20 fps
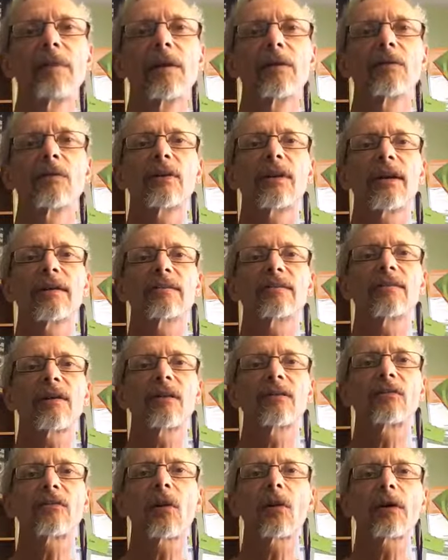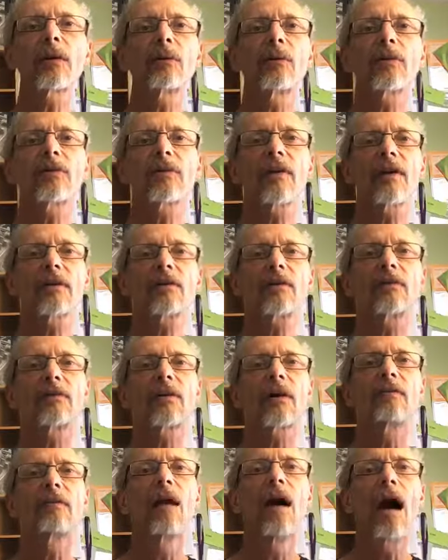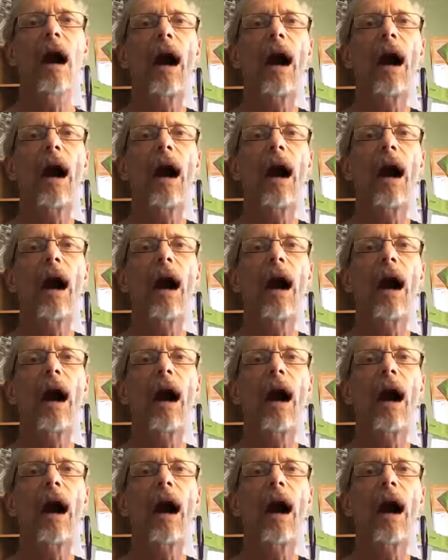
You get start talking yourself yourself